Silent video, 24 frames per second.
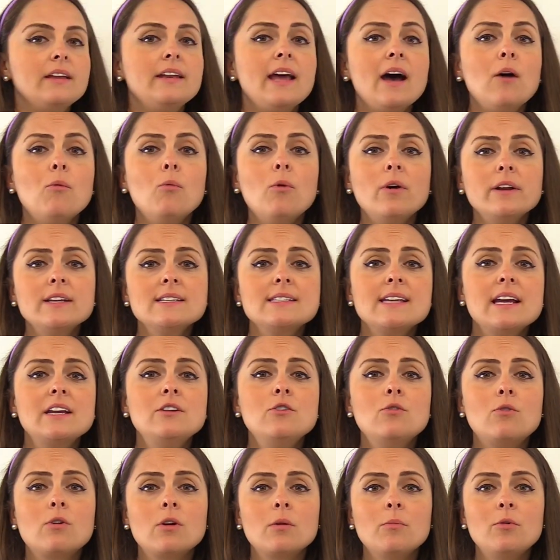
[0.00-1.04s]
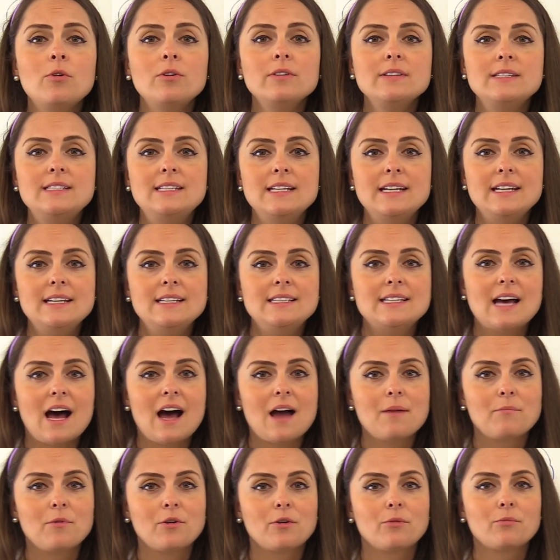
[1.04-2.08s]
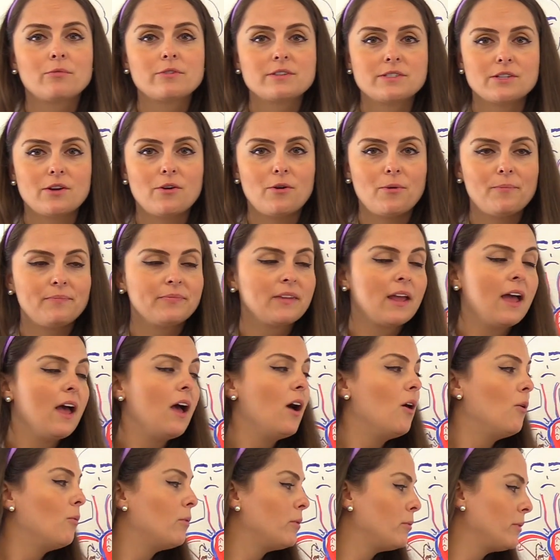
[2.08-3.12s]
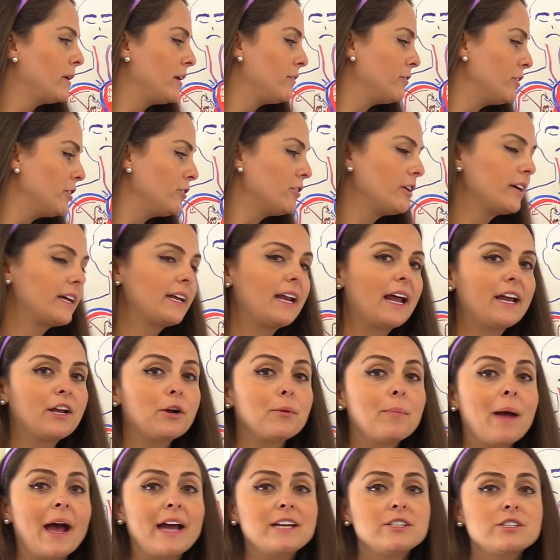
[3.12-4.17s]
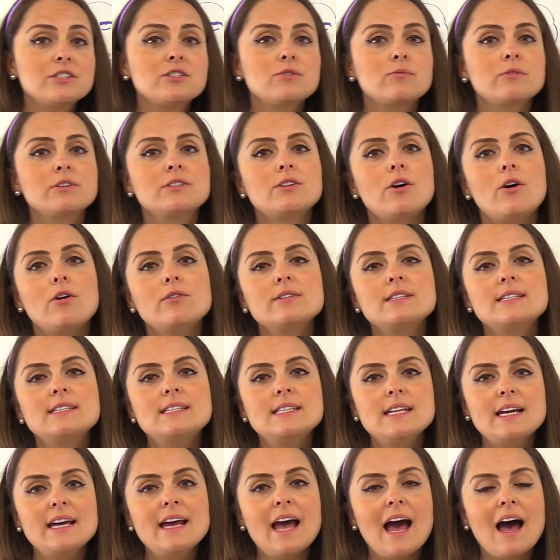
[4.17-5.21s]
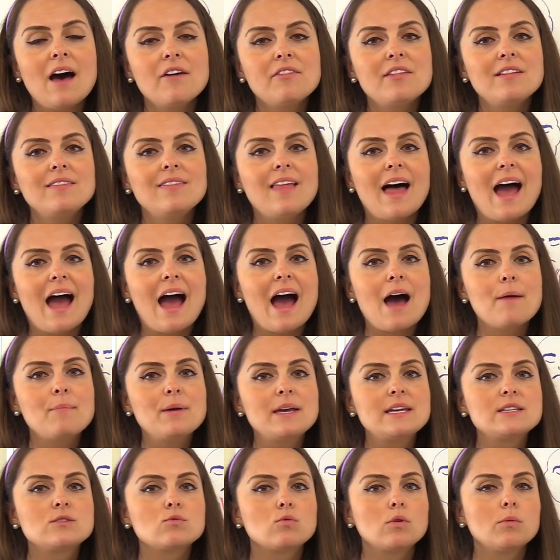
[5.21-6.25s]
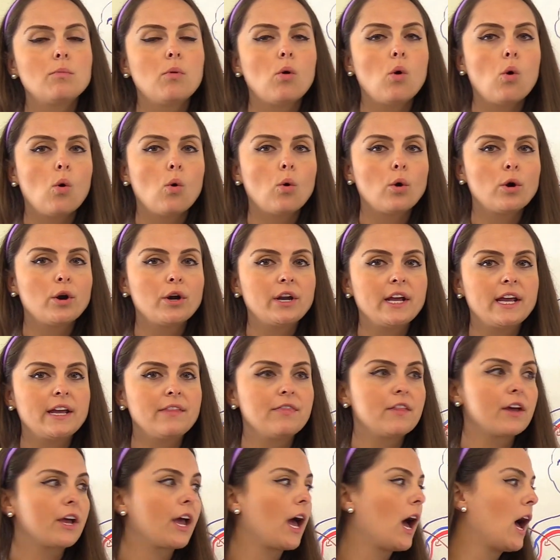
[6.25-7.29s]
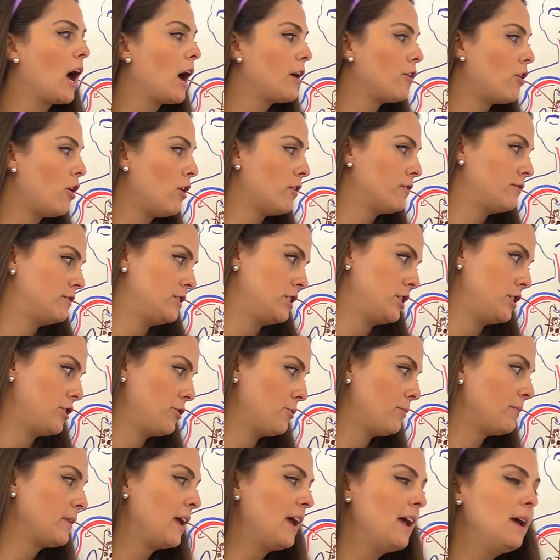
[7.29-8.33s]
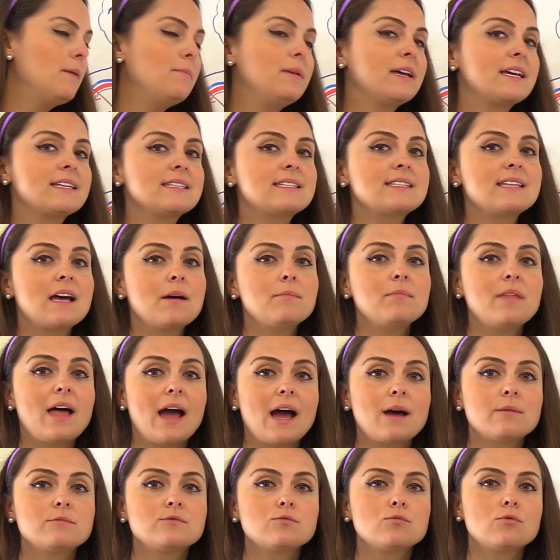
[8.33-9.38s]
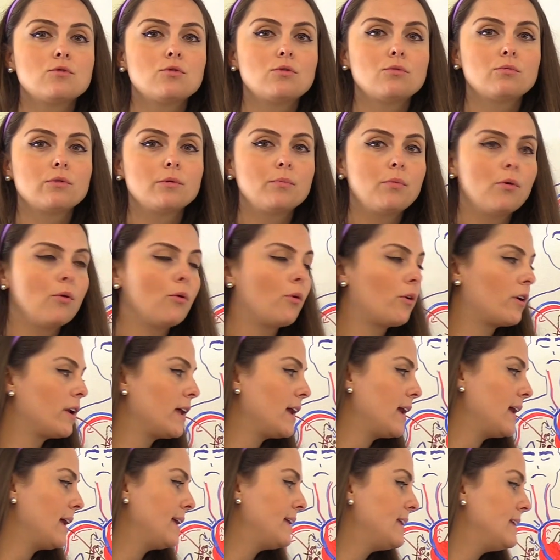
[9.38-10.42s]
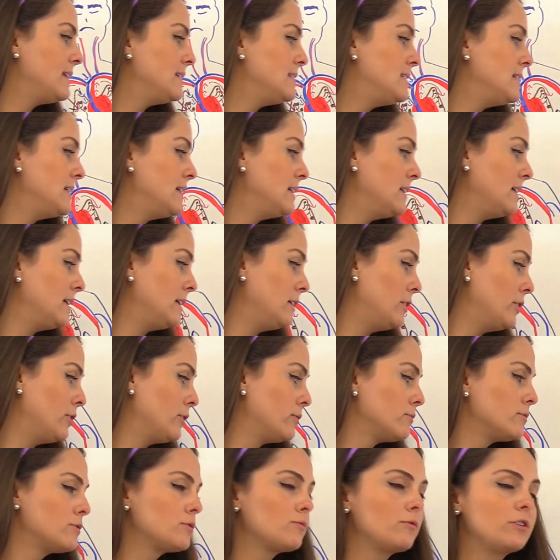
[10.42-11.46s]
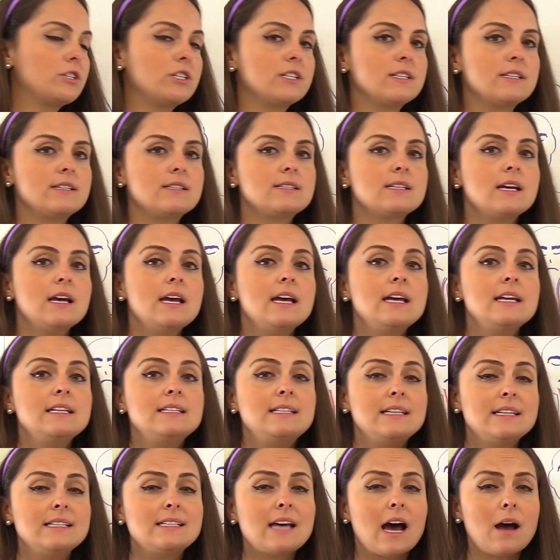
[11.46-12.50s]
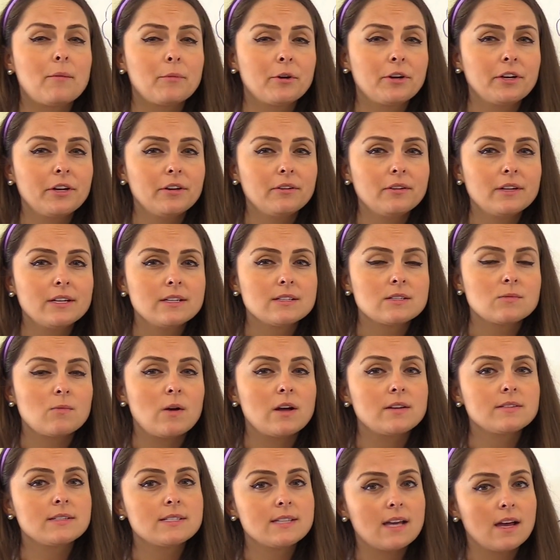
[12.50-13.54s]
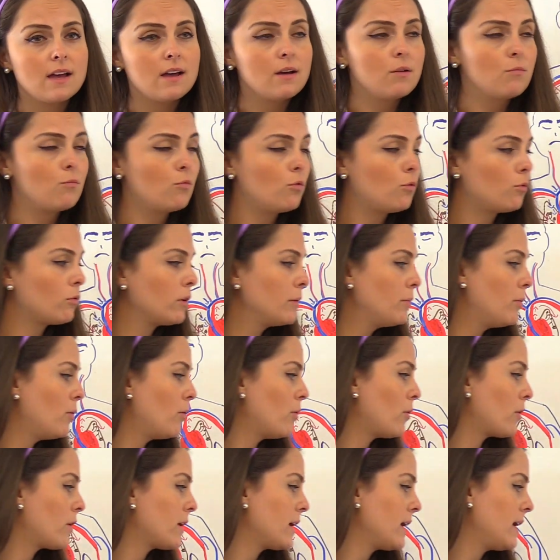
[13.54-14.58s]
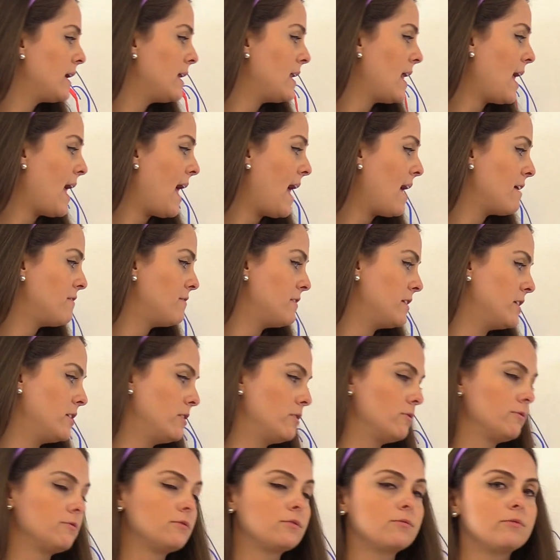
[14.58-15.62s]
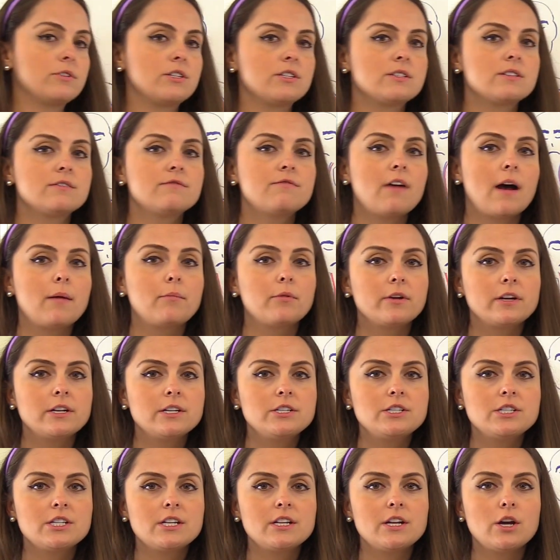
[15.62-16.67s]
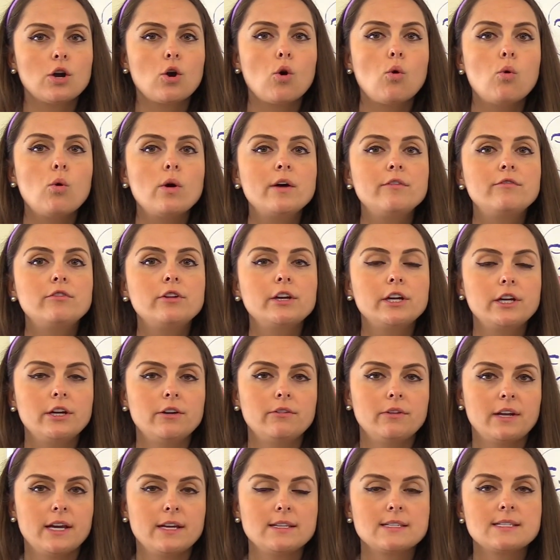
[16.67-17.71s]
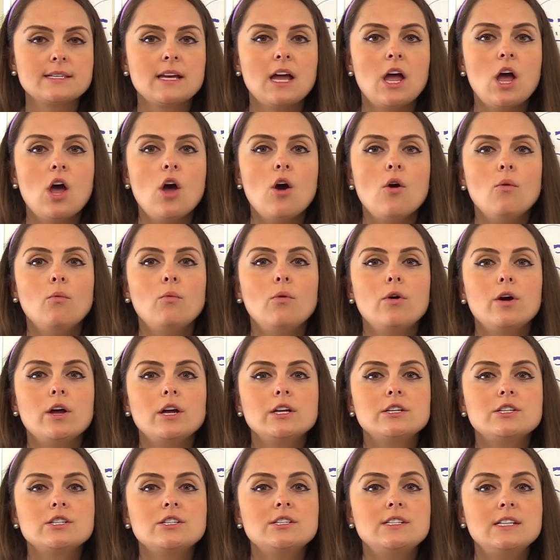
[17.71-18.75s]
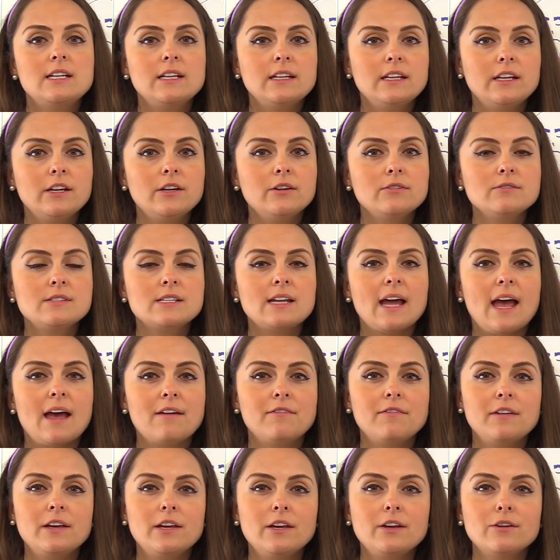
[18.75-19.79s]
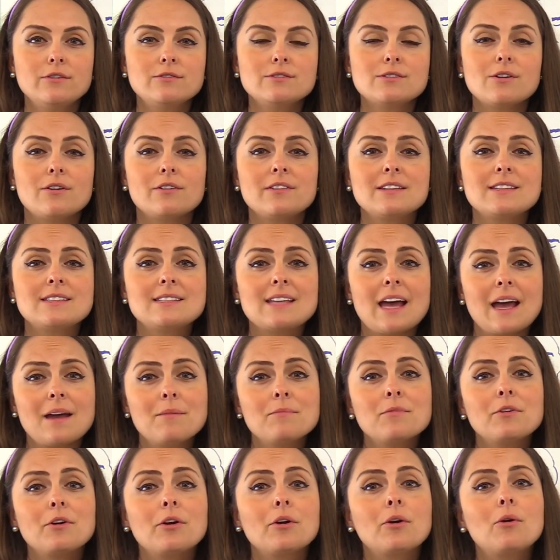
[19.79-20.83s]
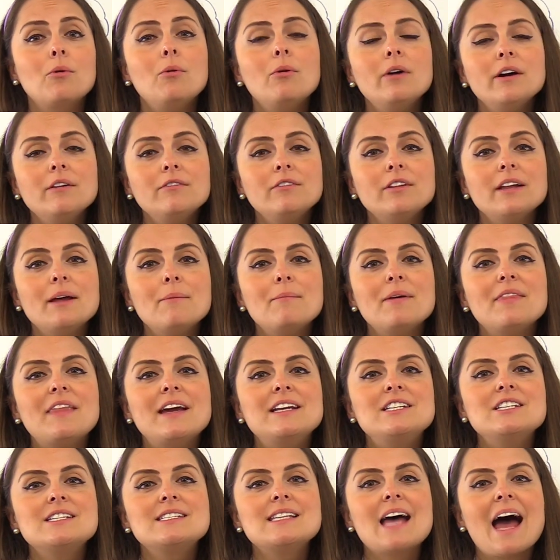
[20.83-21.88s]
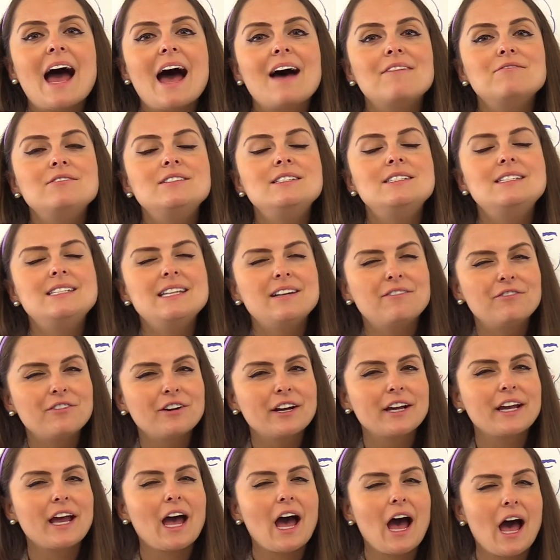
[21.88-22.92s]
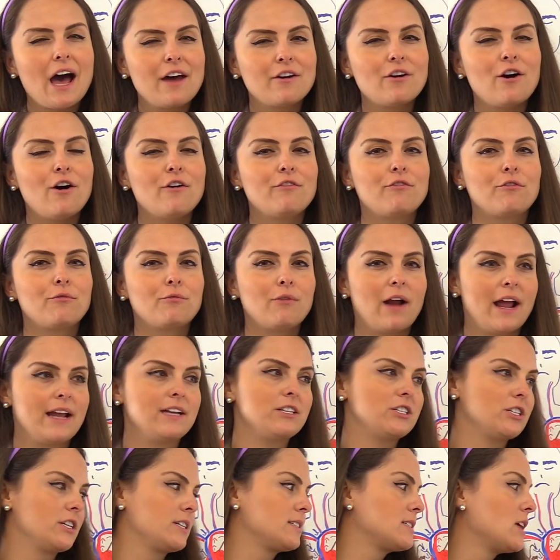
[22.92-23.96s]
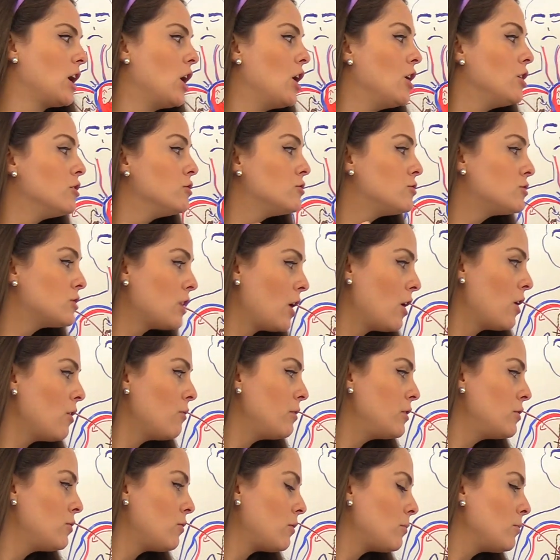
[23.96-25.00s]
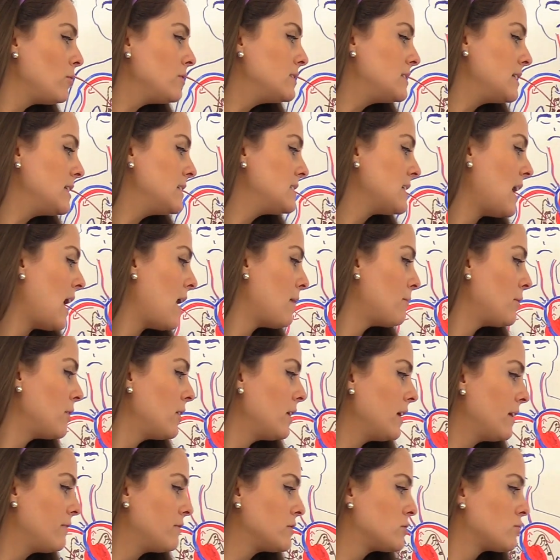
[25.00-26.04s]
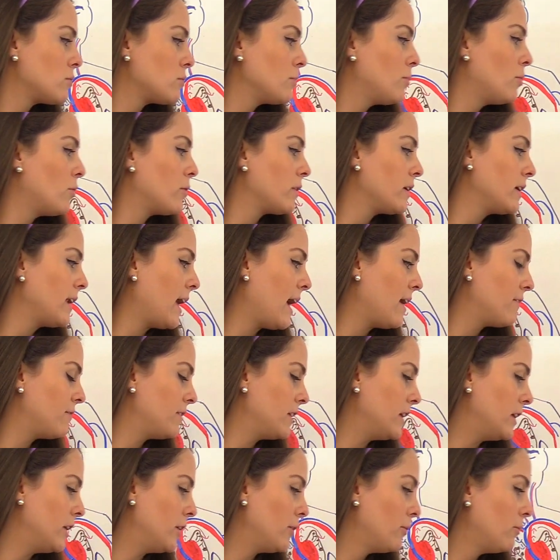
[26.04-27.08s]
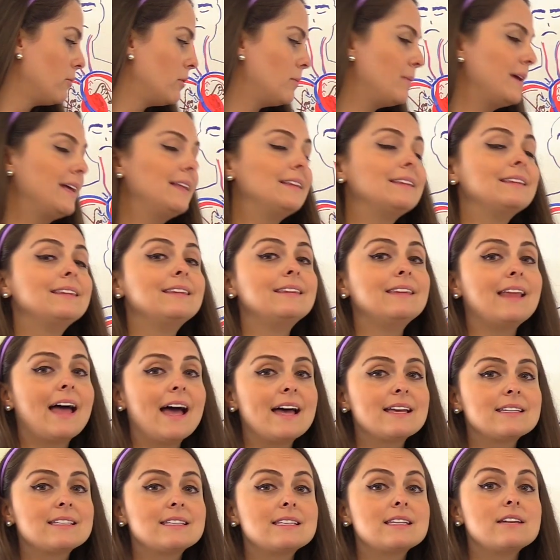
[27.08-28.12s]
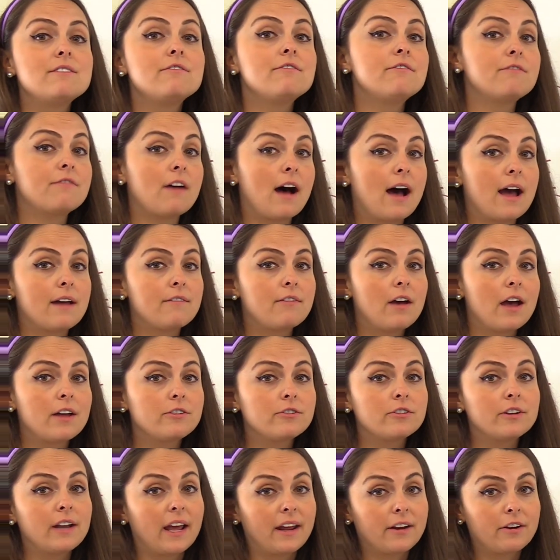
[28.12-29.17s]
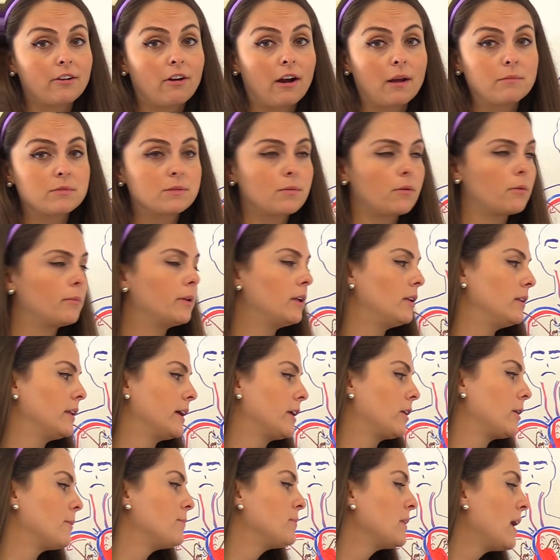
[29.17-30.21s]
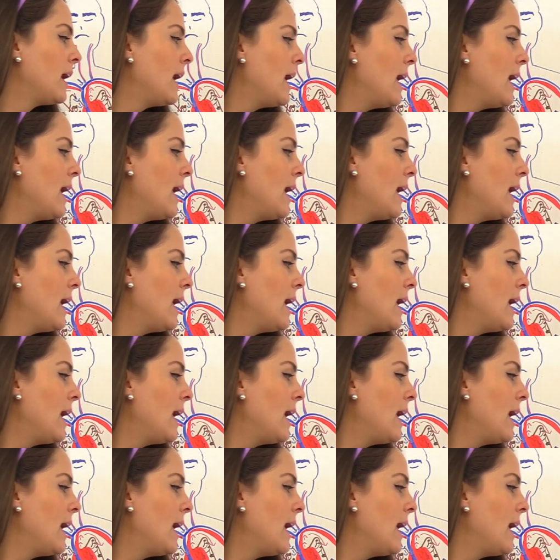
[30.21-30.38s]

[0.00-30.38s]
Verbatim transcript: Now, what is a normal D-dimer result? Well, whenever you're looking at your patient's results, see how the lab is reporting the cutoff to you. Because some labs will report it in DDUs, which is D-dimer units, while some will report it in FEUs, which is fibrinogen equivalent units, which DDUs and FEUs are the same, they're equivalent, but they just have different cutoff ranges. So a normal D-dimer, if it's reported in FEU, would be less than 500 nanograms per milliliter.